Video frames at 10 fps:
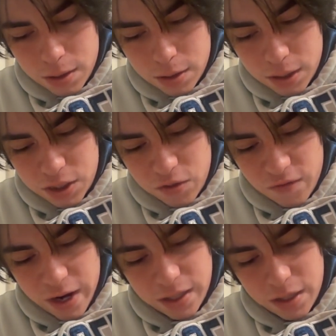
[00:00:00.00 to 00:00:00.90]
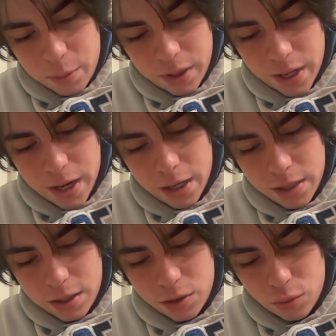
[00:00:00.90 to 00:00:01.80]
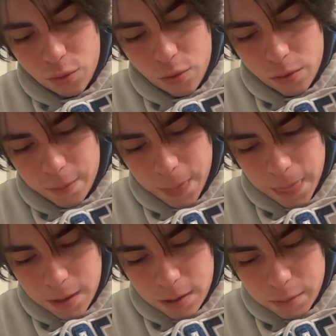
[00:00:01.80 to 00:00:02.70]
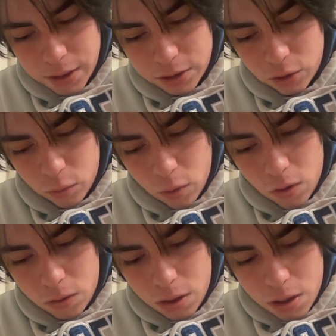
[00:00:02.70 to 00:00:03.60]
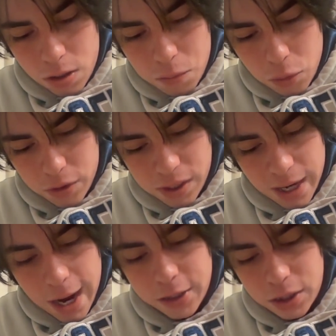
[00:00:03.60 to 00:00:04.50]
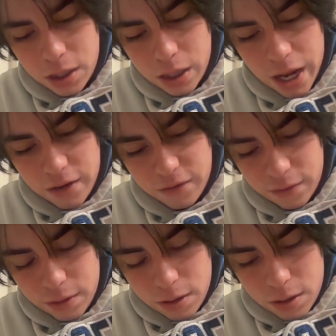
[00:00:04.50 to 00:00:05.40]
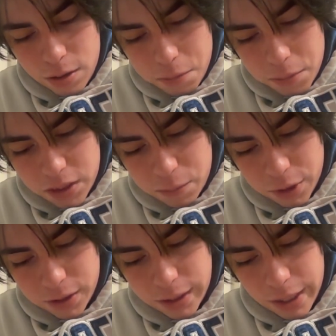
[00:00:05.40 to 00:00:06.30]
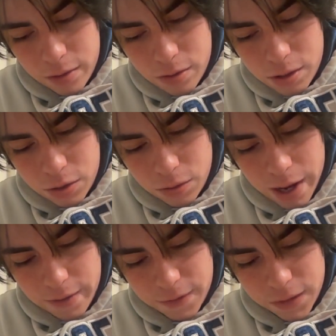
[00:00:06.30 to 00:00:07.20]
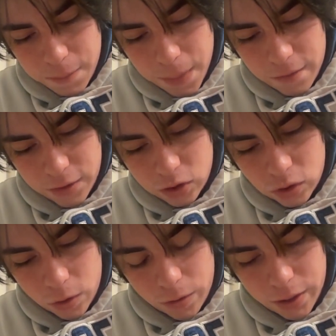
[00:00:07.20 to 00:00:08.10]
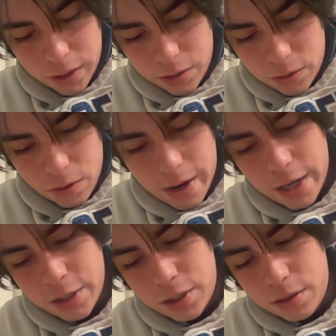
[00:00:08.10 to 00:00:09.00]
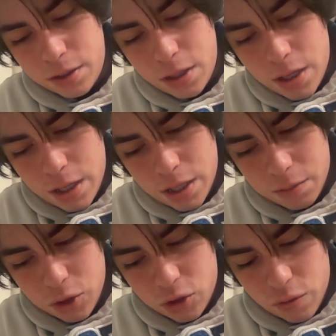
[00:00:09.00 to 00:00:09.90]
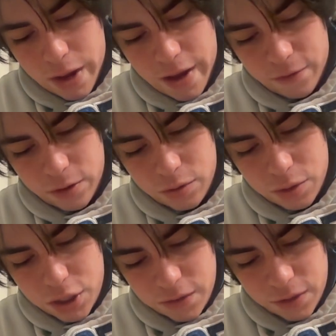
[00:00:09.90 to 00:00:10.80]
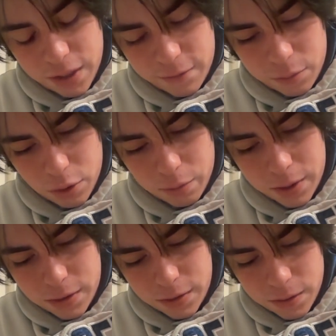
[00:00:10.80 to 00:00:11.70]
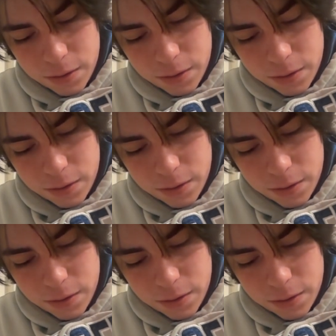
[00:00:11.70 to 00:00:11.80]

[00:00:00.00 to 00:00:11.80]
This you find in the play and in your role, because a role, more than action in life, must bring together the two lives, of external and internal action, and mutual effort to achieve a given purpose.